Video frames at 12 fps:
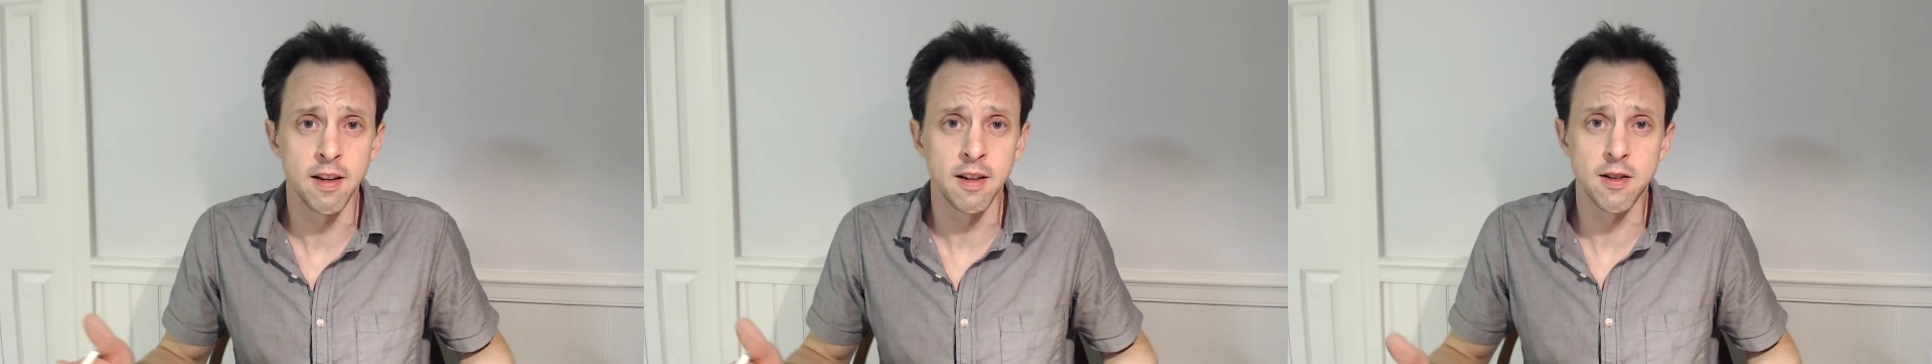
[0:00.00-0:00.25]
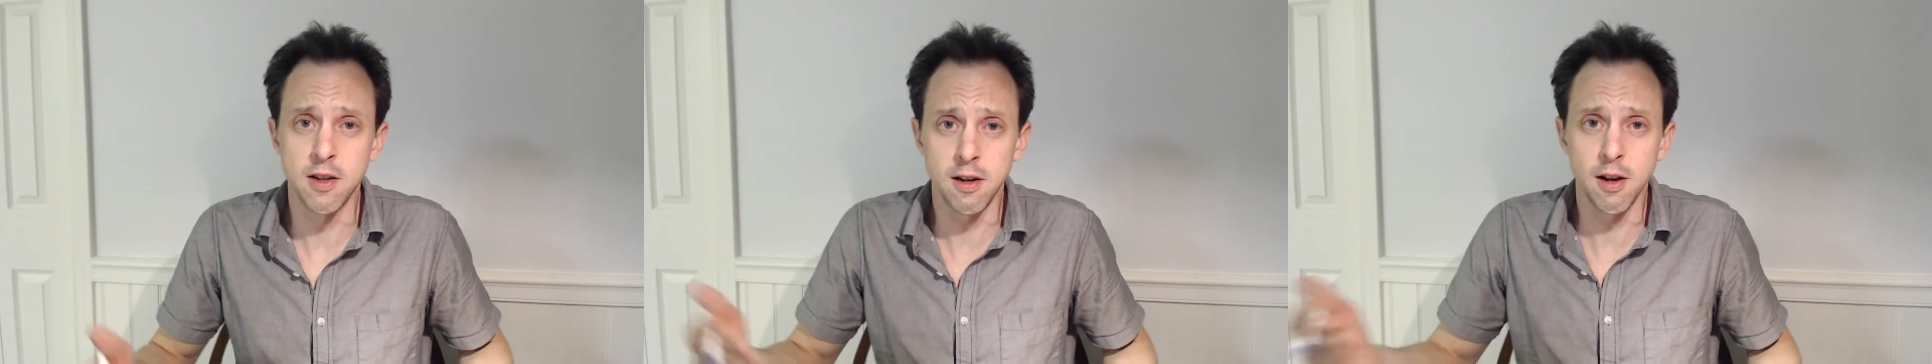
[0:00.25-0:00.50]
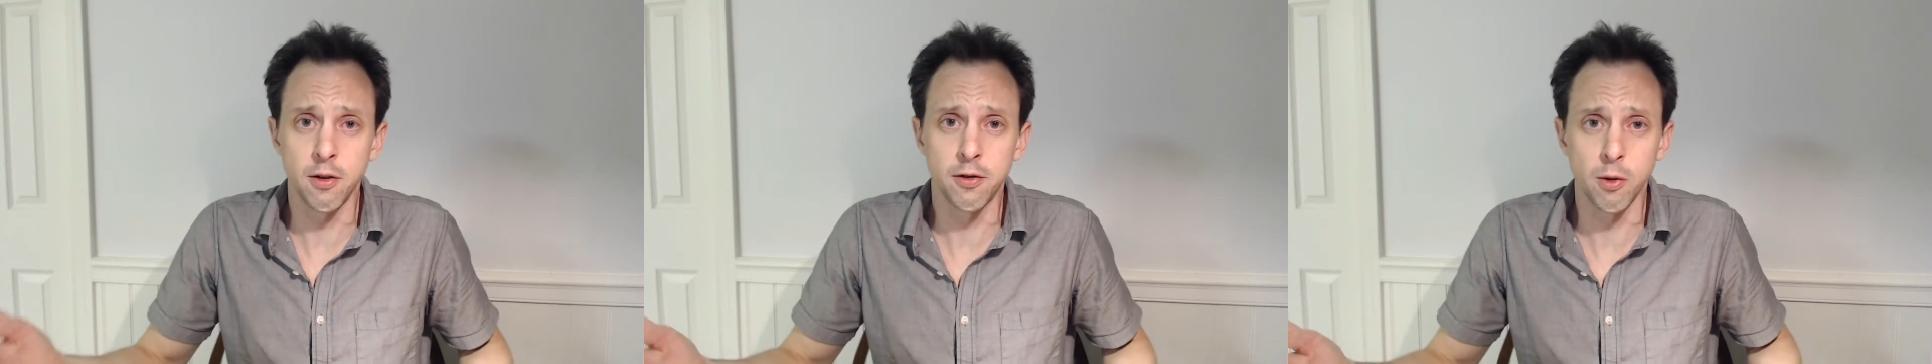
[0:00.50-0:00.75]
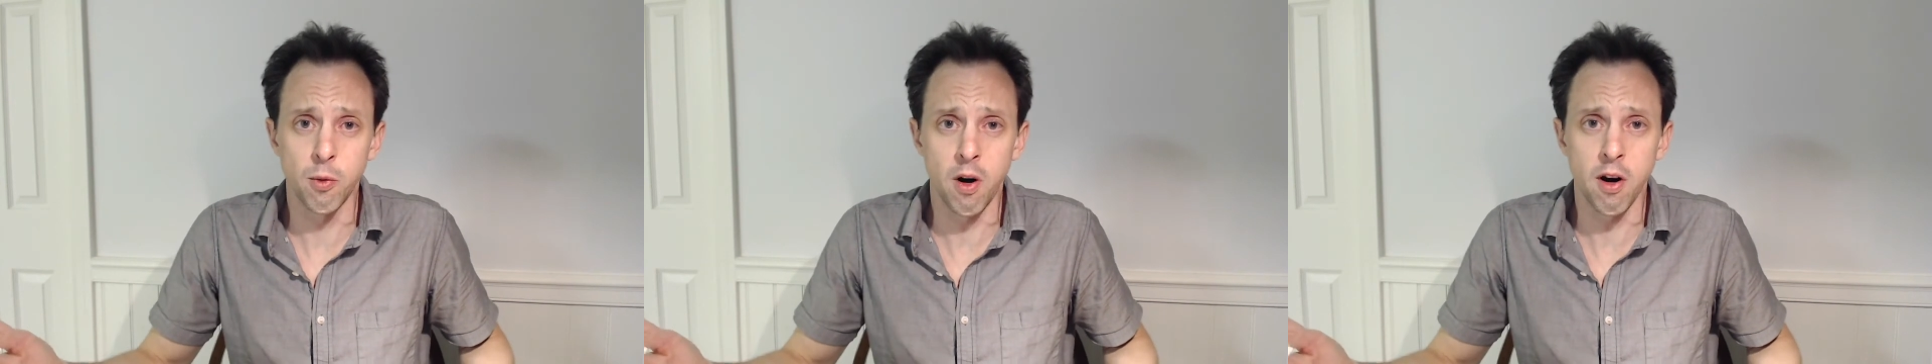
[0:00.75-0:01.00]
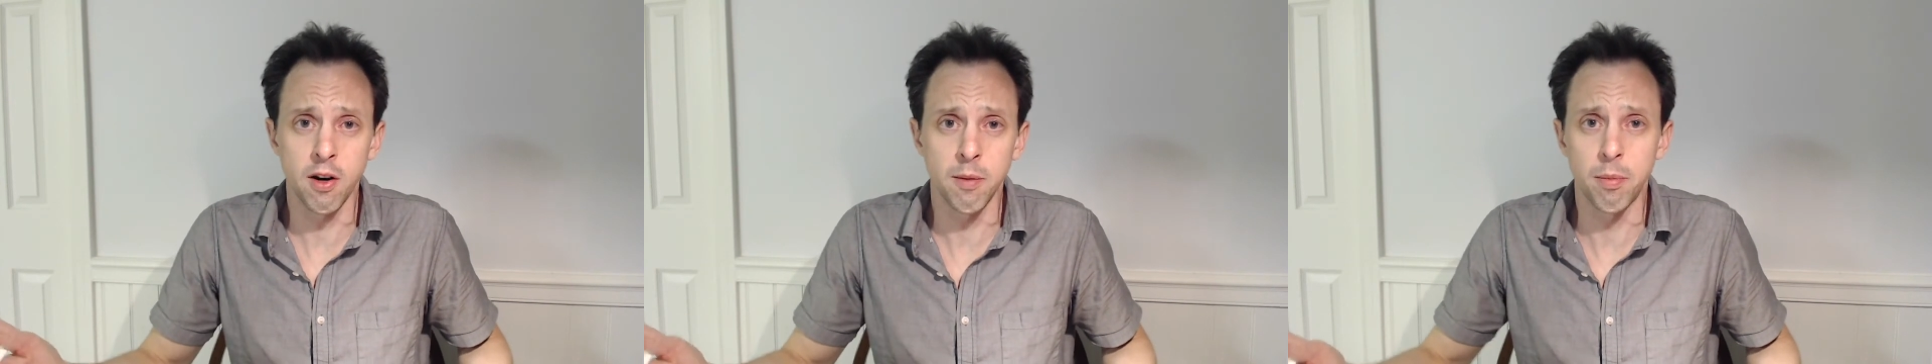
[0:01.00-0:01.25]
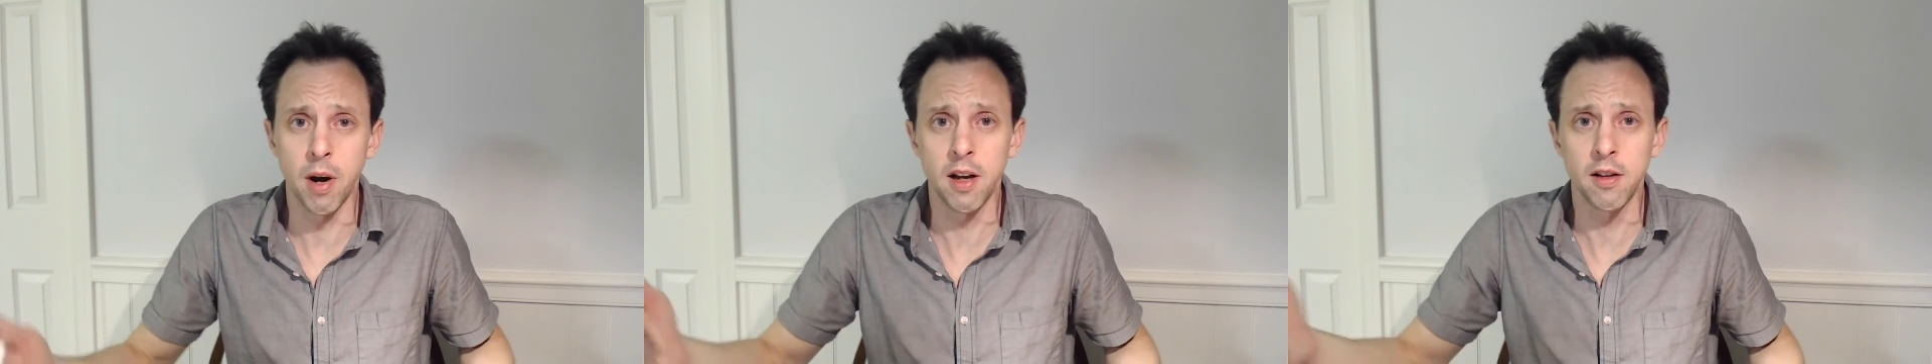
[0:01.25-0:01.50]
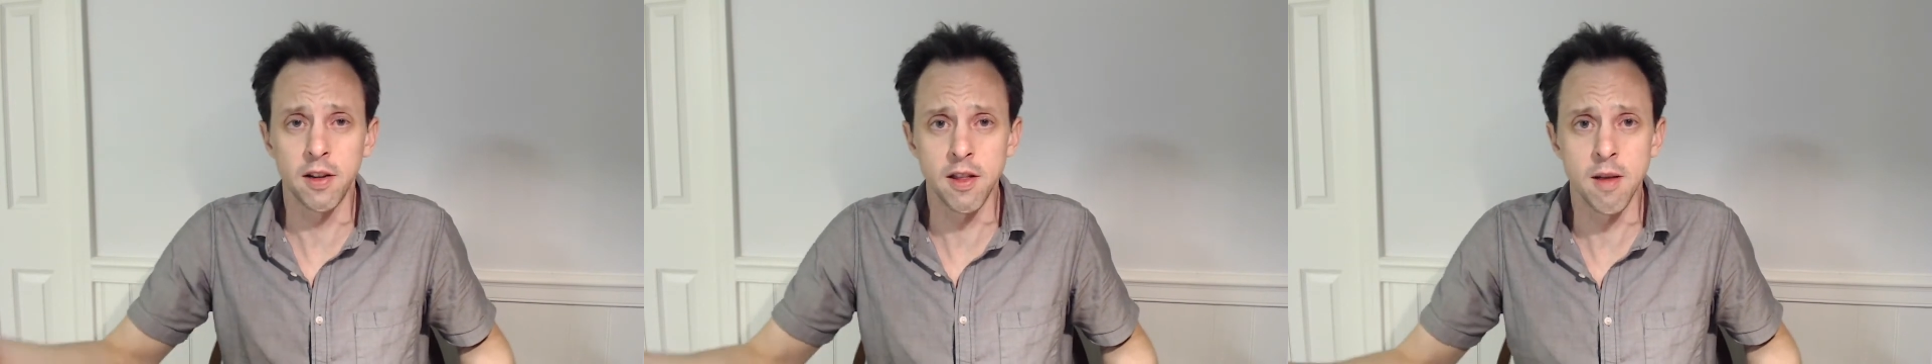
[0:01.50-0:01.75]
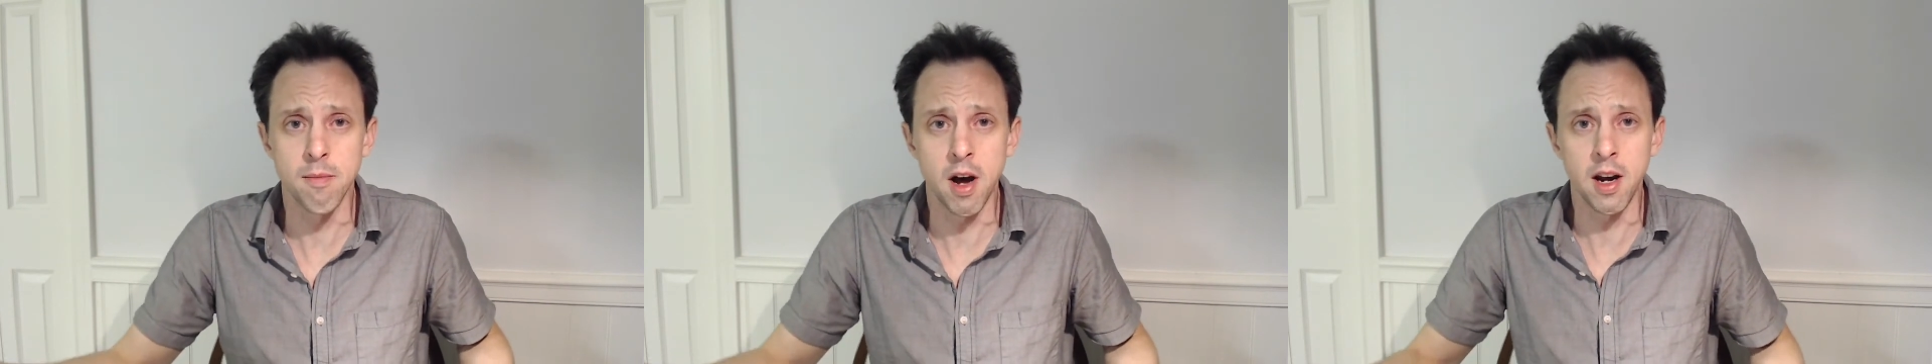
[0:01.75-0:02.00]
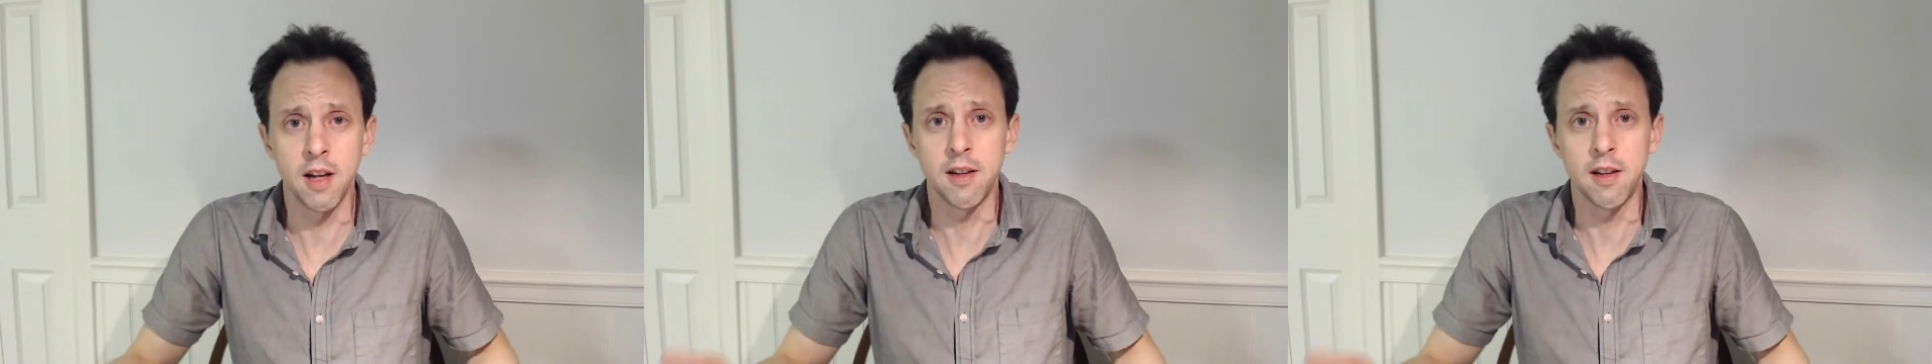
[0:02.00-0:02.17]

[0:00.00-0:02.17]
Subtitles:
She goes to work, brings in the money,